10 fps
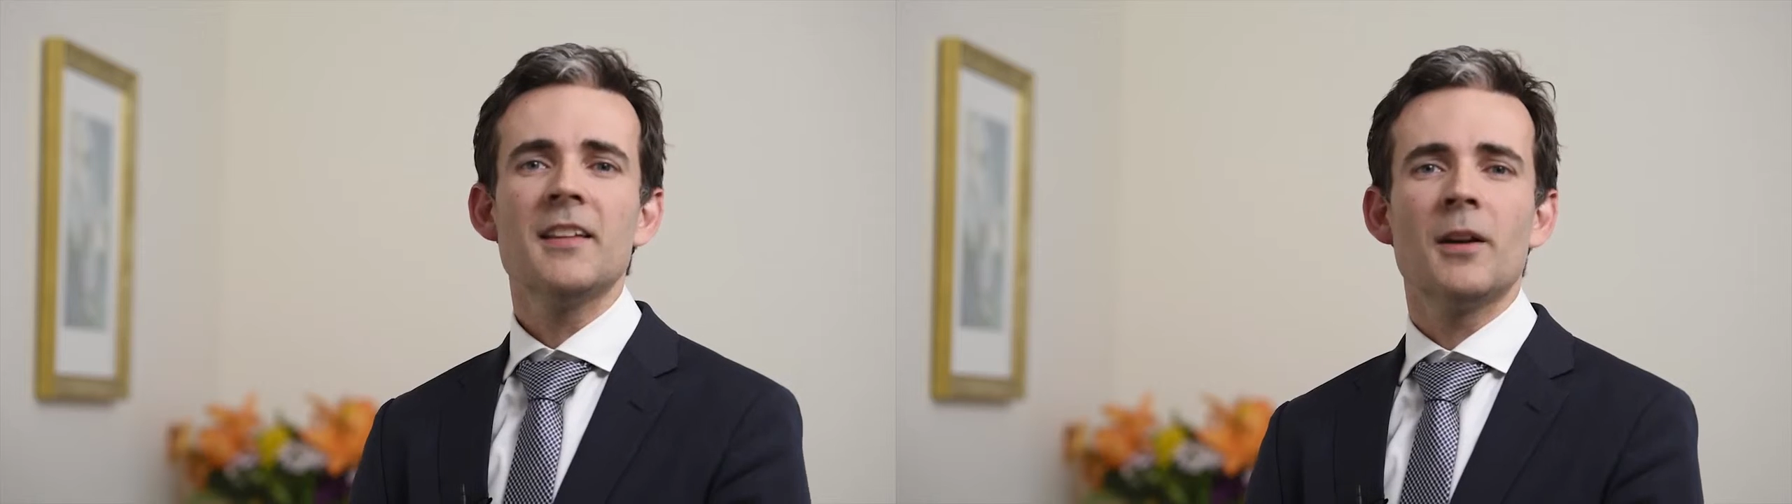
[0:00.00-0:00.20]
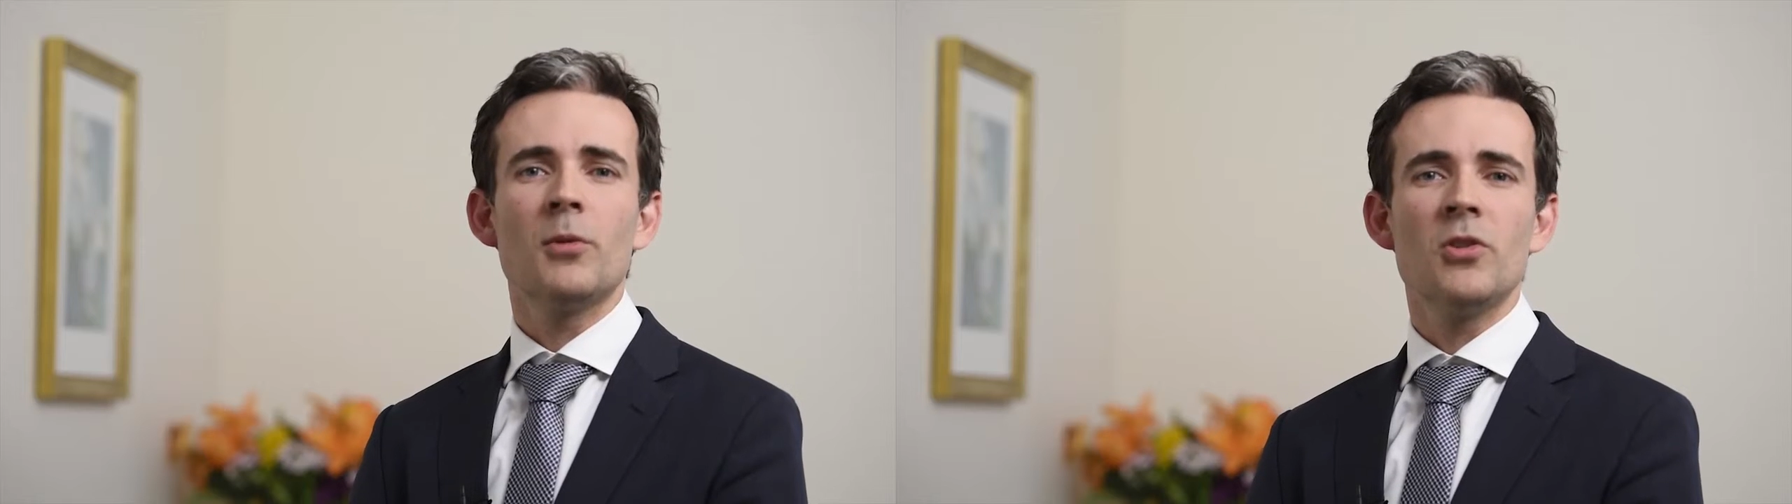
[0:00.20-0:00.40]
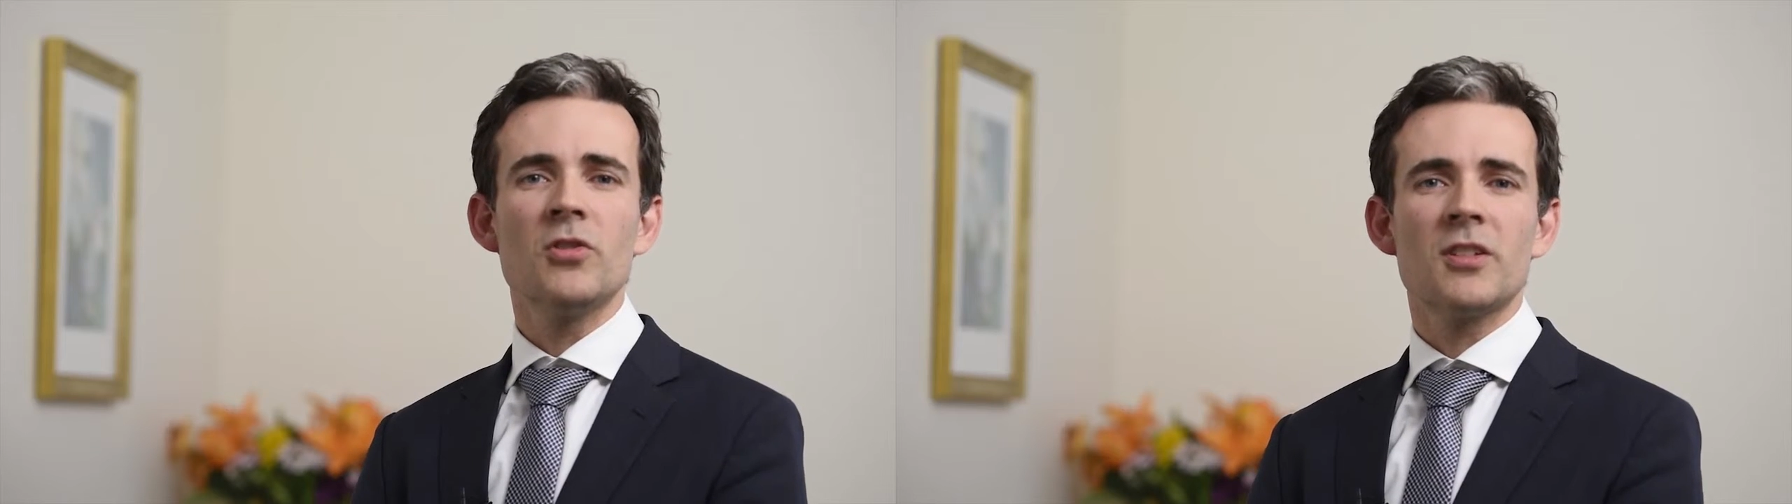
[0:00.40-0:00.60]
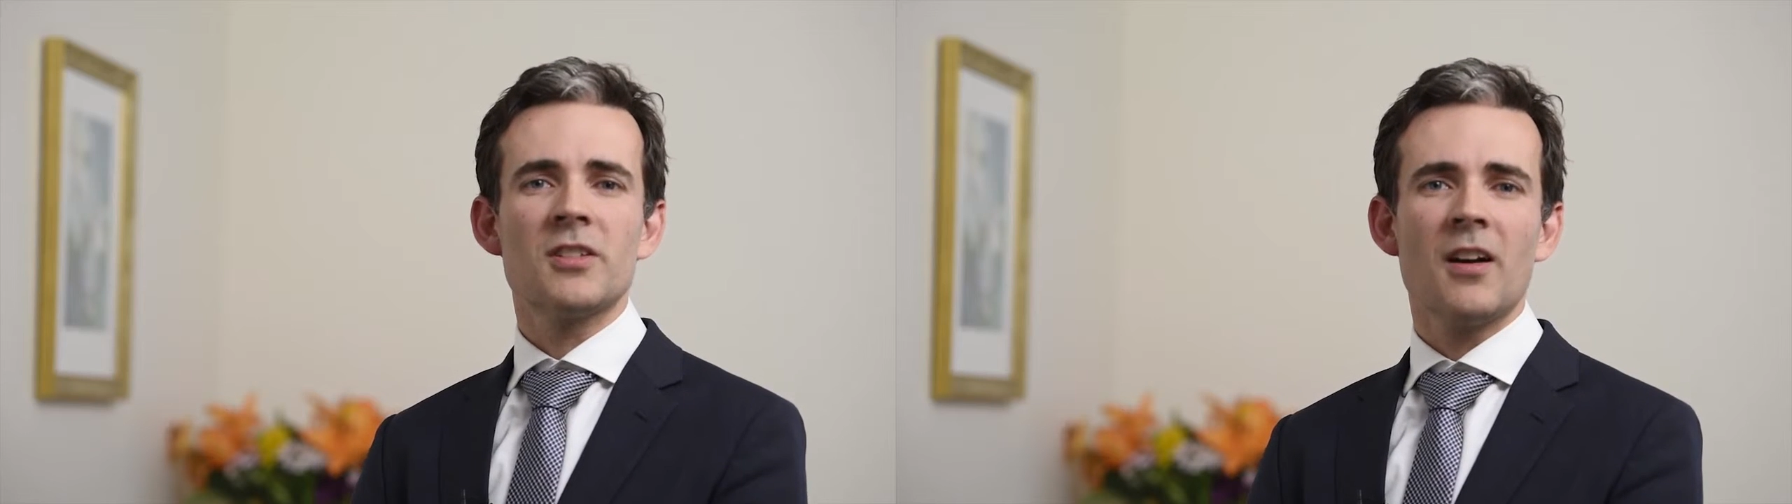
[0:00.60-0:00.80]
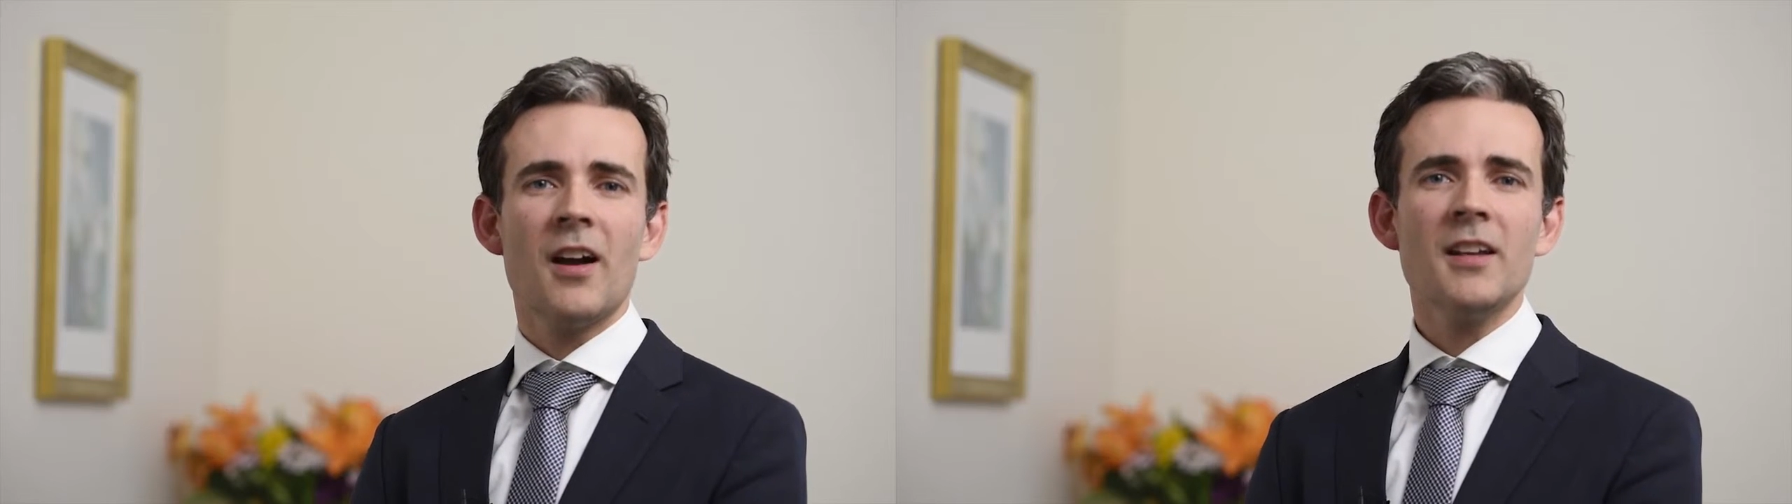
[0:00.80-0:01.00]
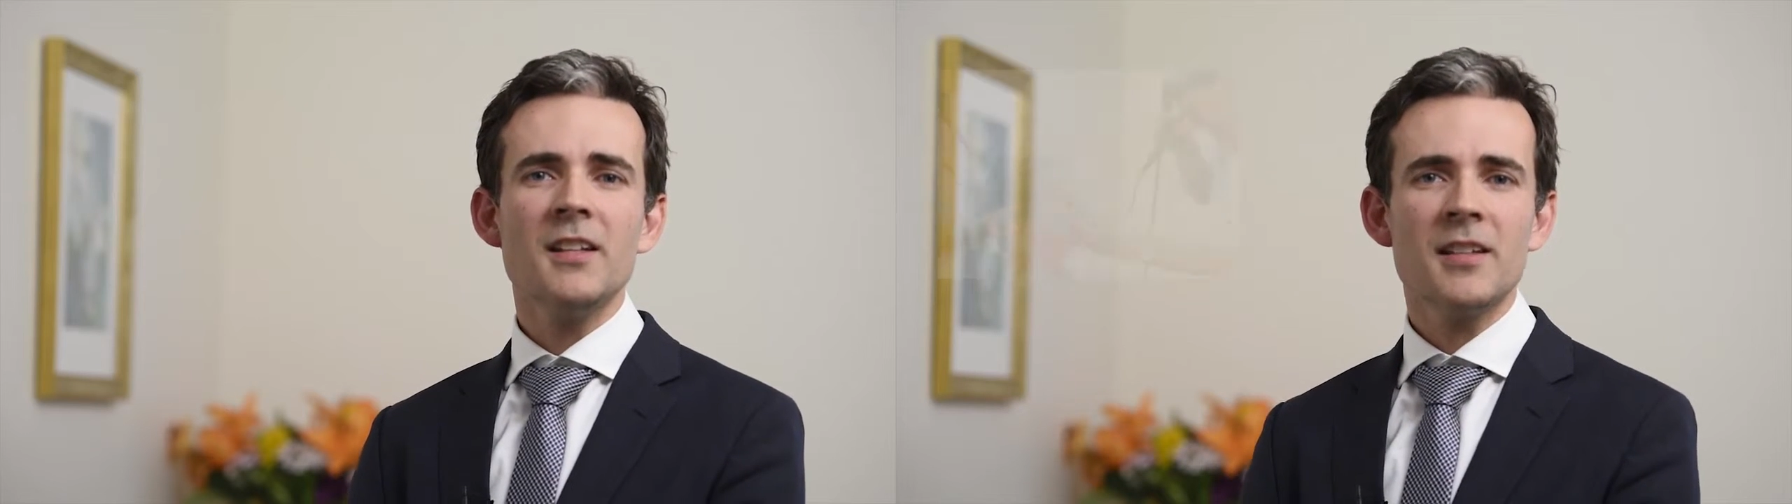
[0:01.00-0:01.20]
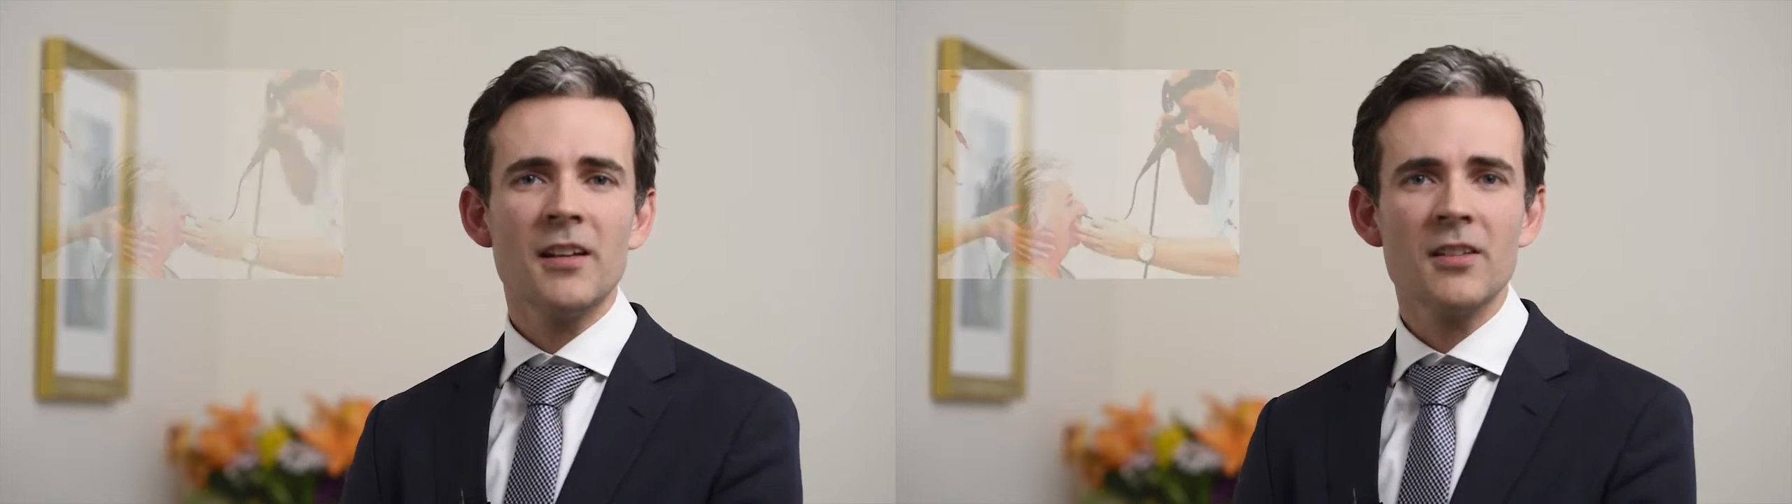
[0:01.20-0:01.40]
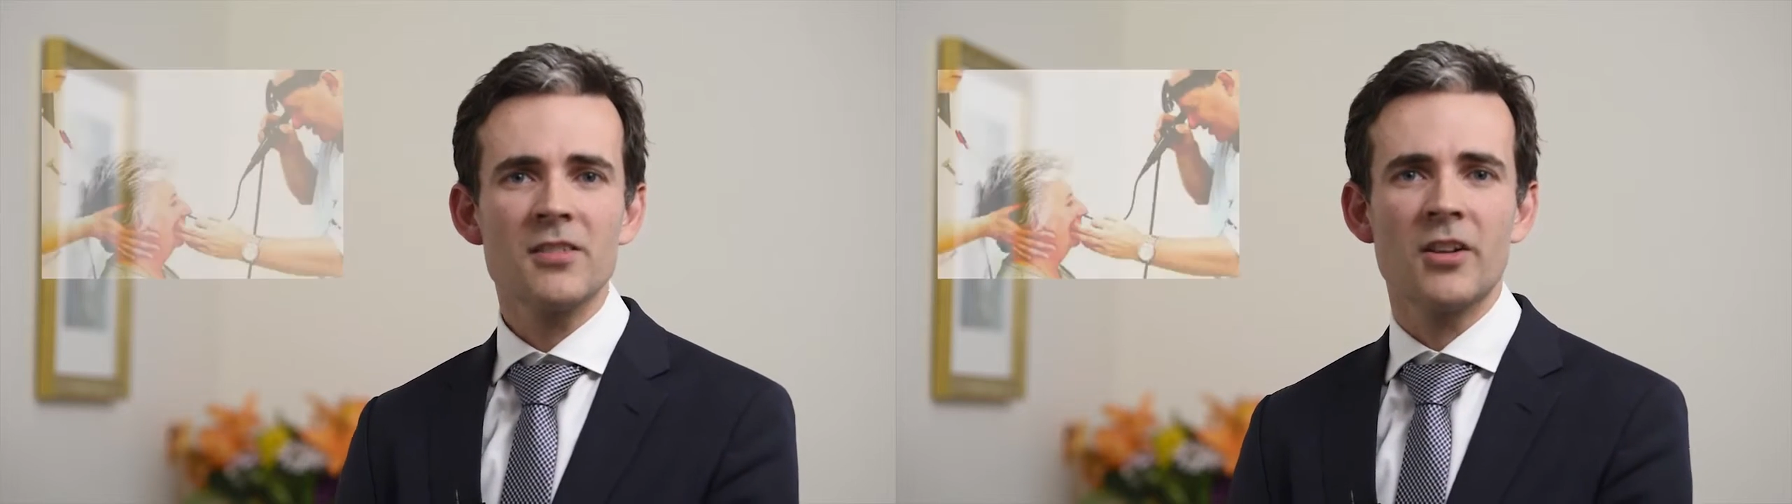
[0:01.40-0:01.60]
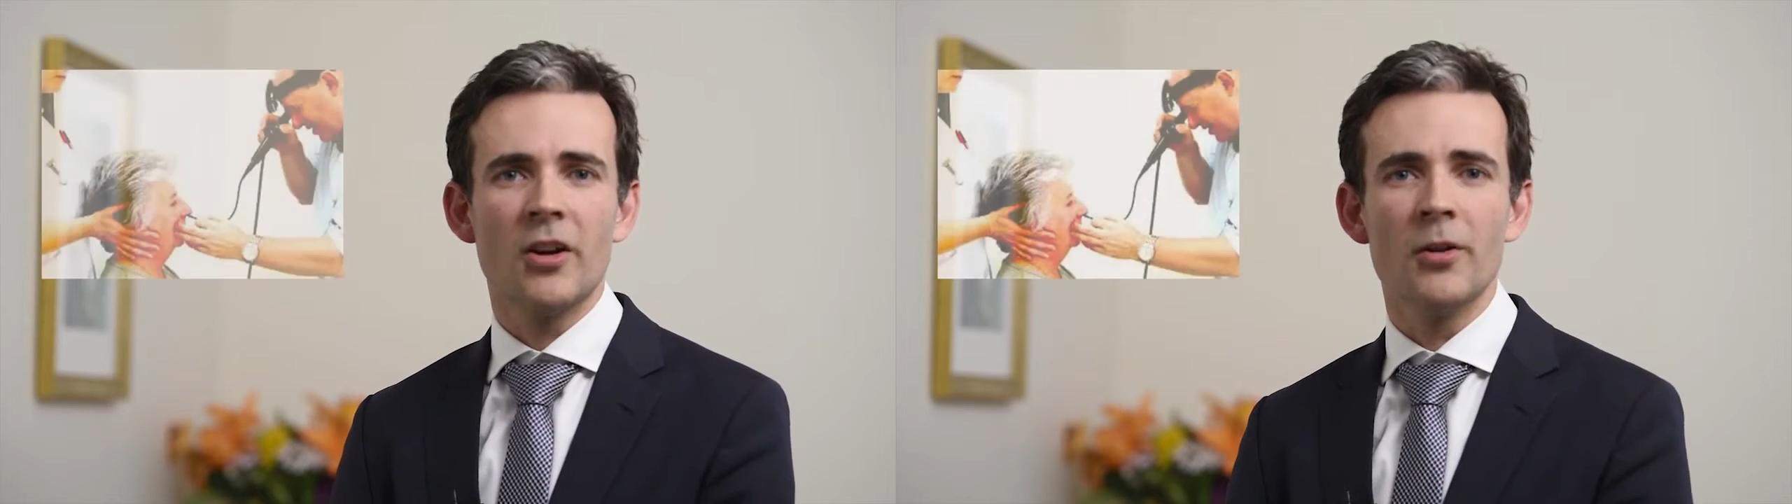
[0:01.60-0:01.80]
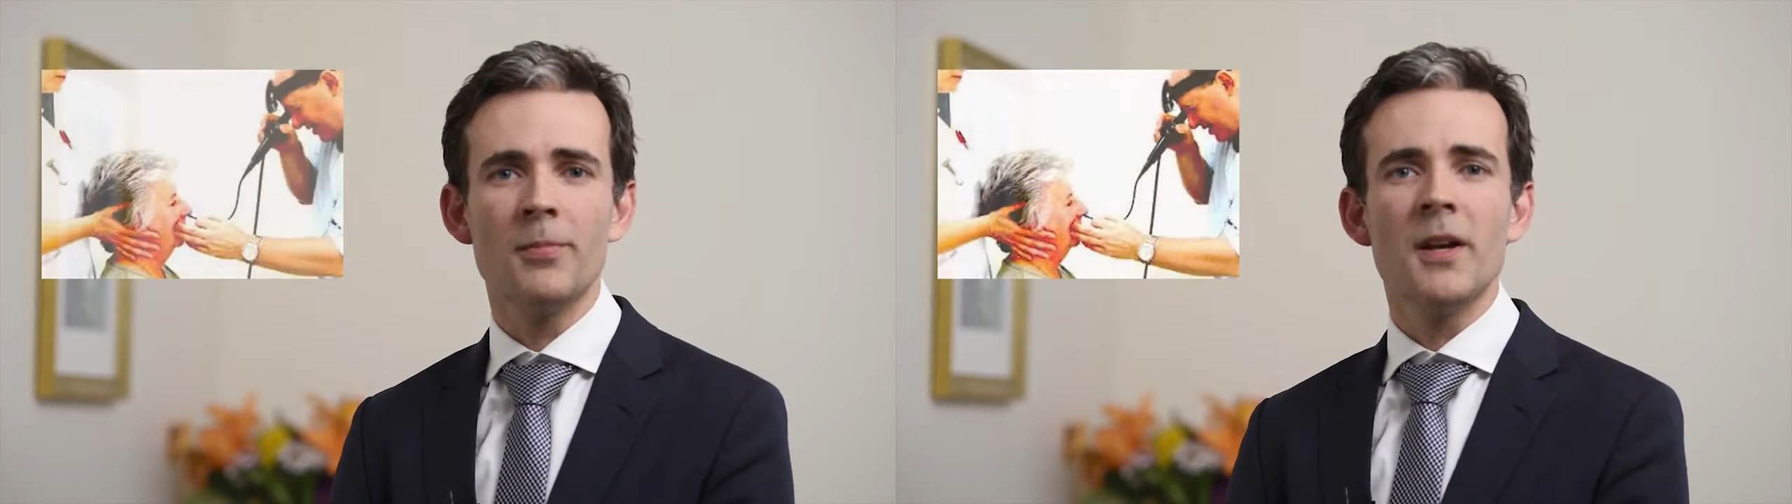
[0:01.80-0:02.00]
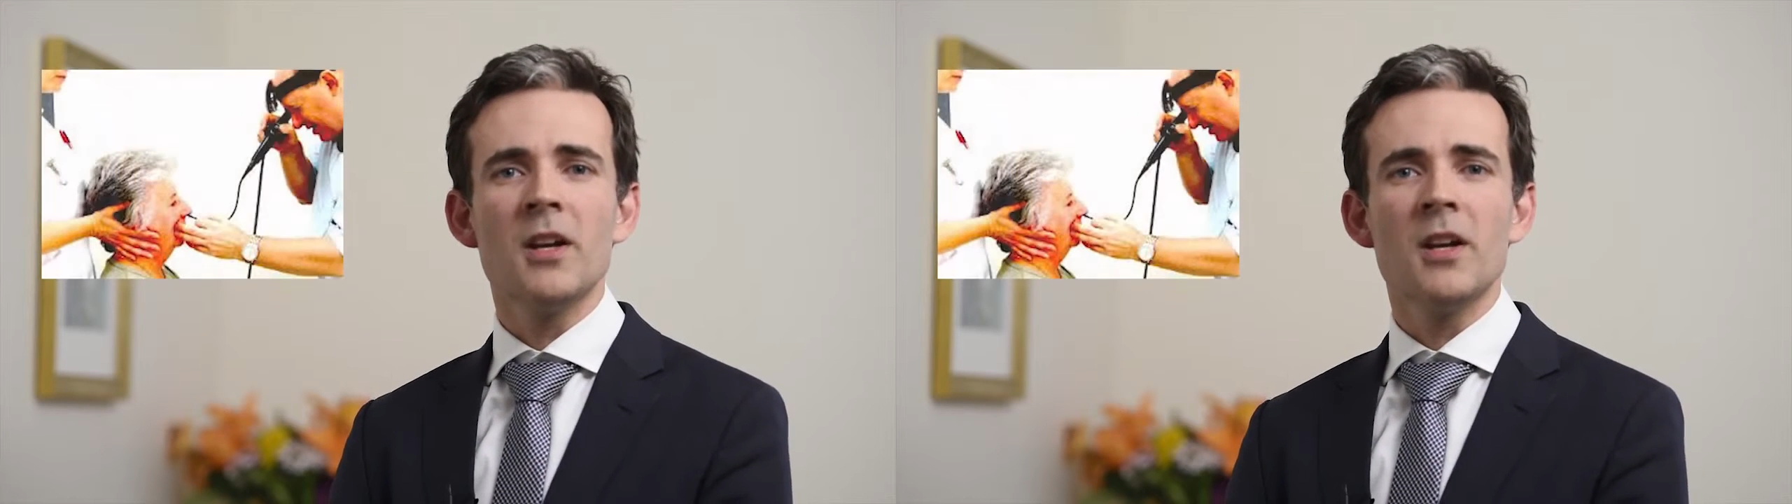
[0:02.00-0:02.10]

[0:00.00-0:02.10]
They will use a tiny telescope